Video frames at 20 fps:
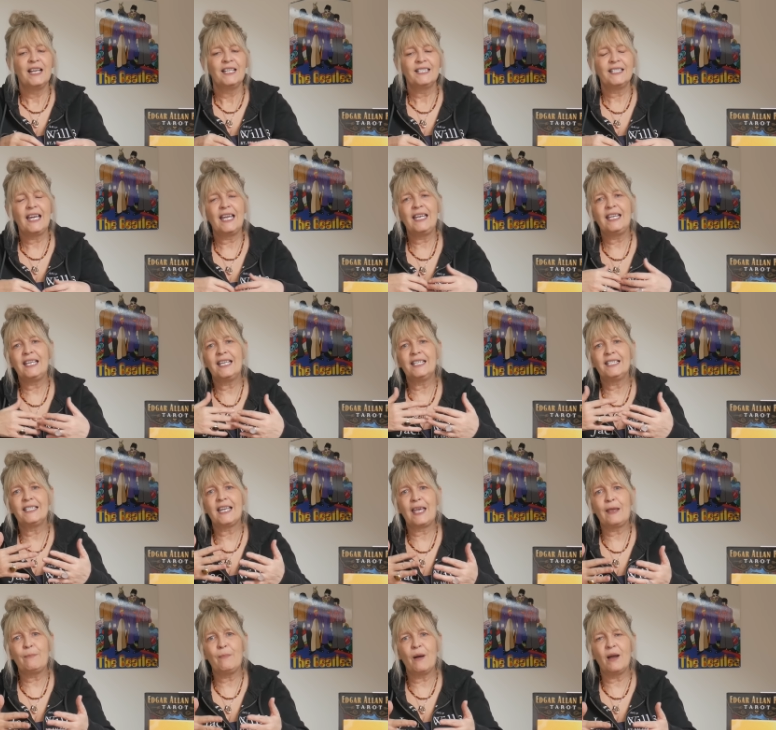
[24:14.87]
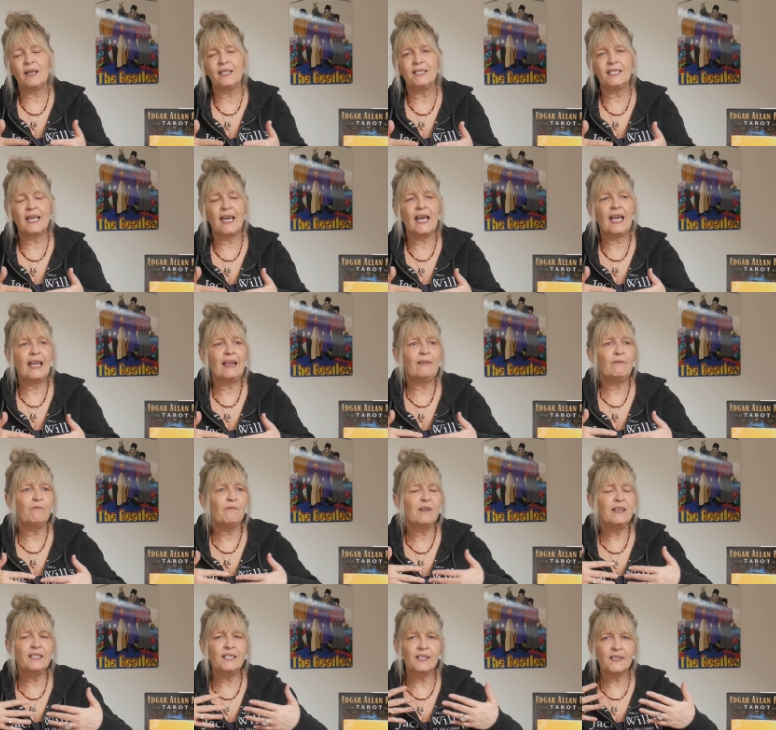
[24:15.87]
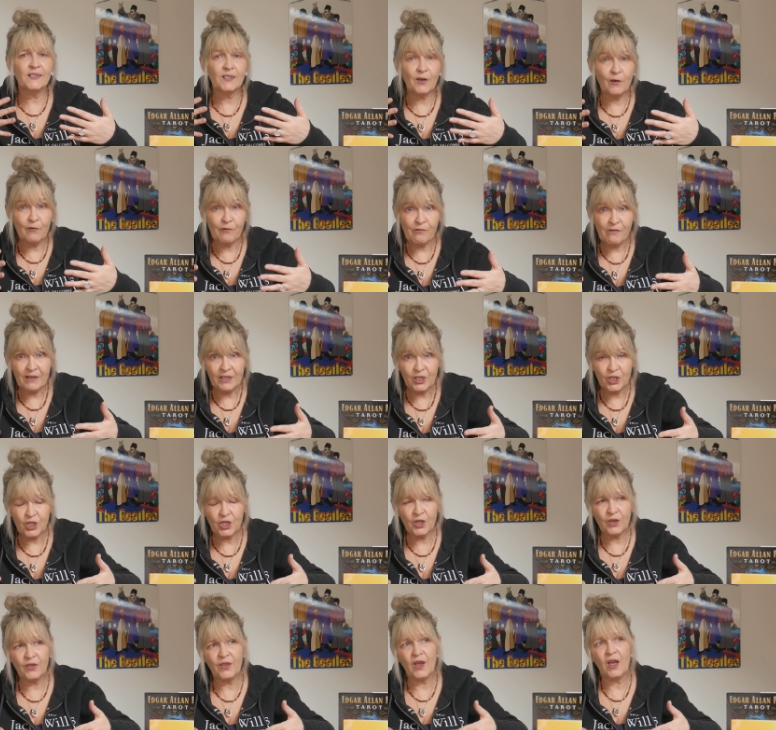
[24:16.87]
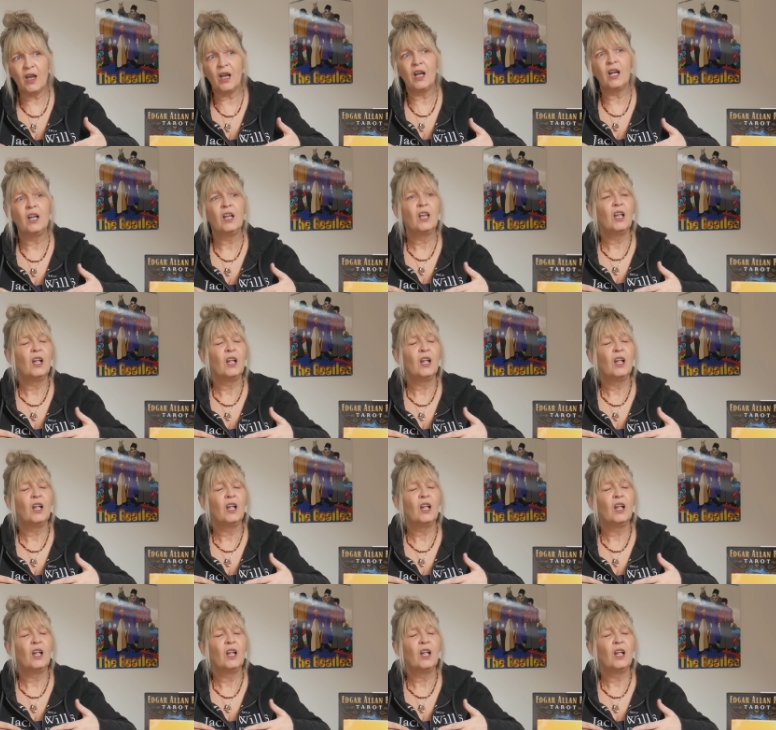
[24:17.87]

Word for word: Take it day by day, rediscover each other,